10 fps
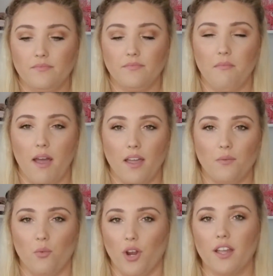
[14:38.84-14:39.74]
my
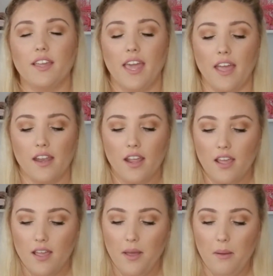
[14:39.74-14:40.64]
work kit,
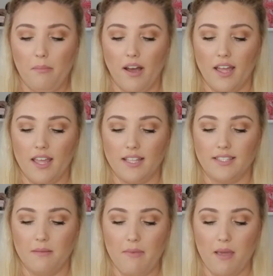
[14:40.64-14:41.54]
but it's
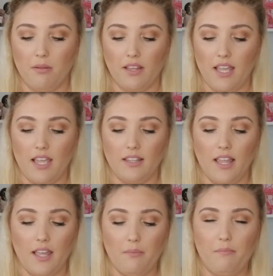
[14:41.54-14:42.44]
the Maybelline
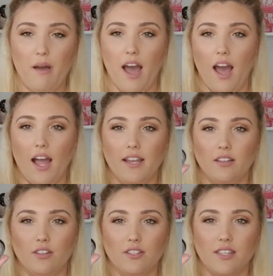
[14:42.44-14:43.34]
like pod. It
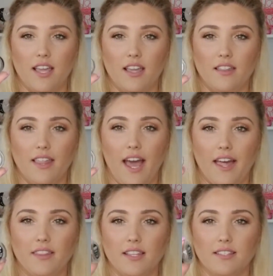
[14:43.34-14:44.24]
looks like
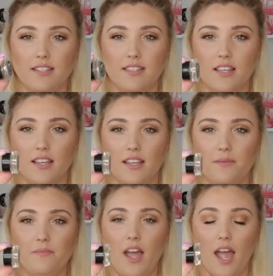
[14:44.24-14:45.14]
that. This is
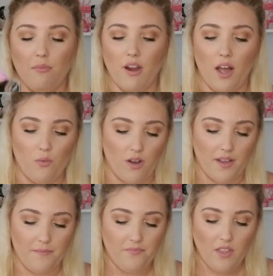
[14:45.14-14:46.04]
the eyebrow
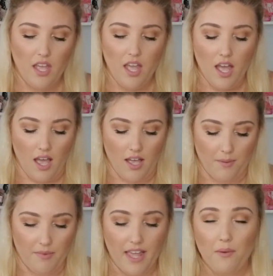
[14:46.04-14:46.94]
one,
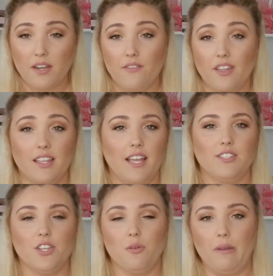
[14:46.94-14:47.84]
but that one I really like
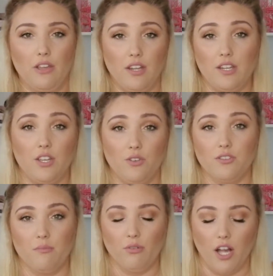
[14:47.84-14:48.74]
too, but you need to use
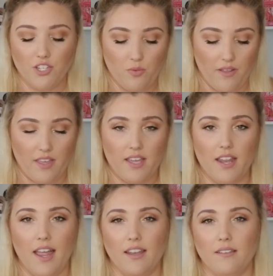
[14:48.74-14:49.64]
a brush with it
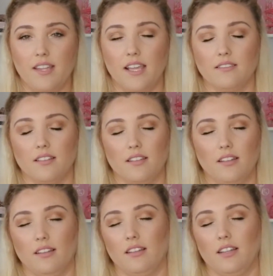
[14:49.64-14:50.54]
and it takes a
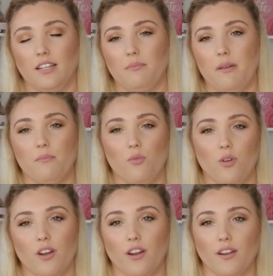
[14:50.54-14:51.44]
little bit
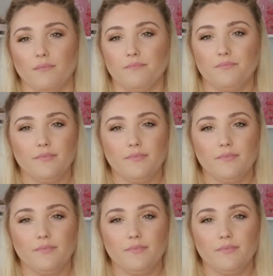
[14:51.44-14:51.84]
more